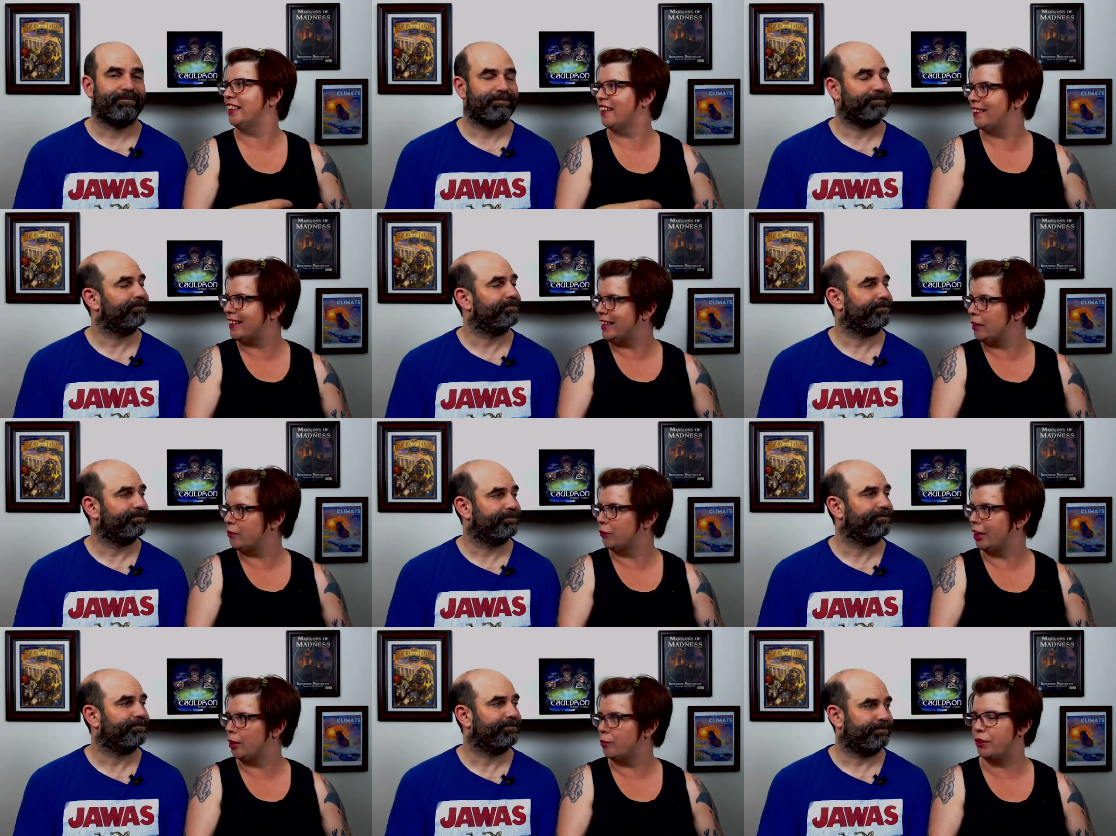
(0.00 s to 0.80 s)
Speaker 1: because the
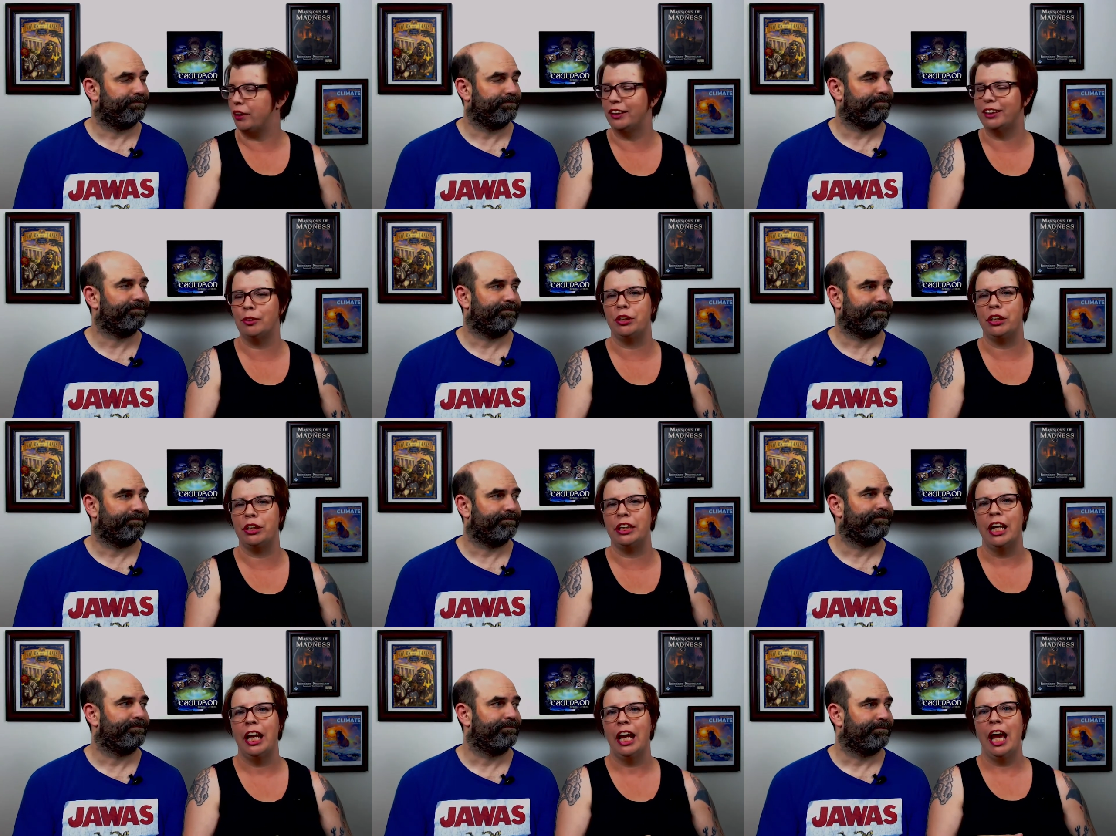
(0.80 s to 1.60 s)
theme really appealed to
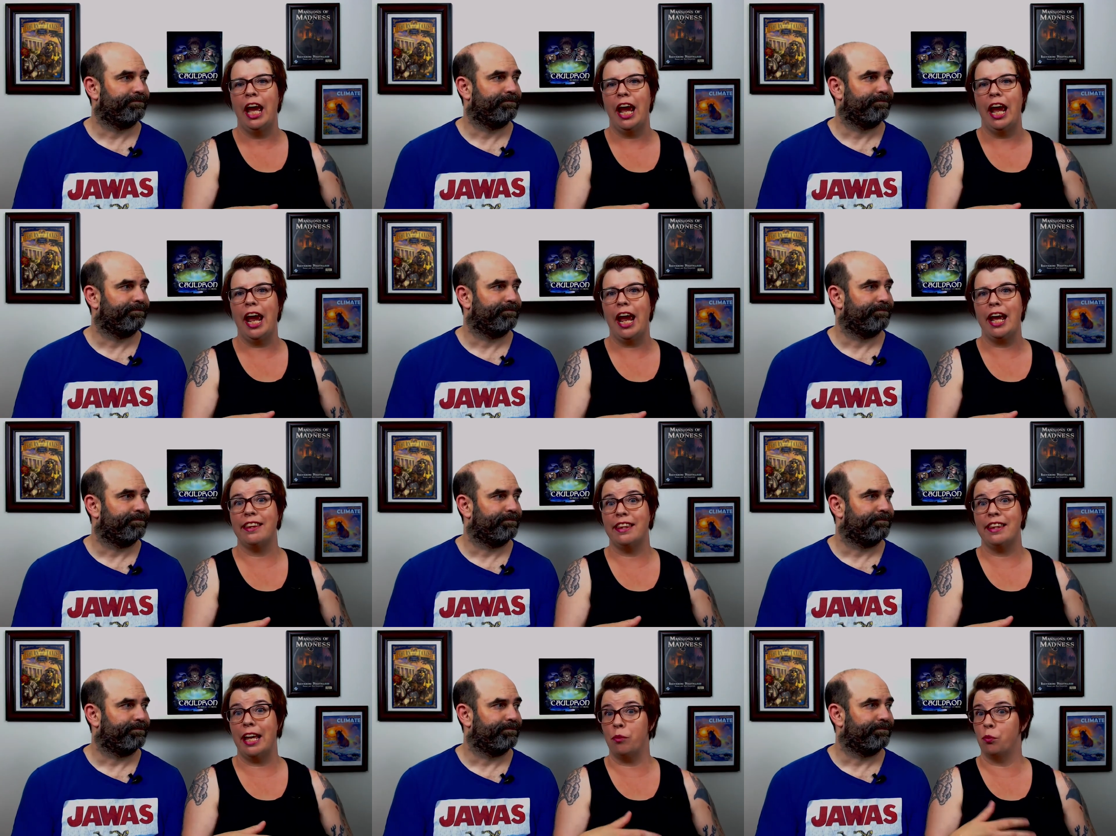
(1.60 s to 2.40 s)
me.
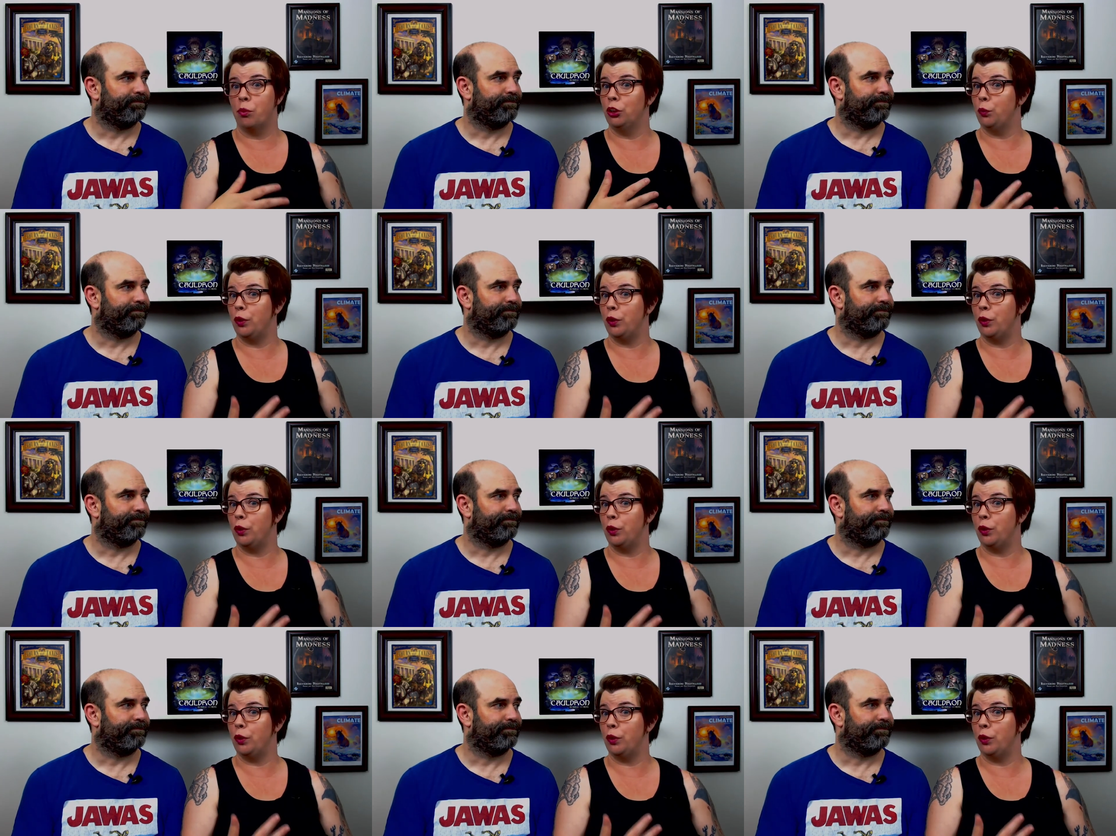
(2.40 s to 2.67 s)
And then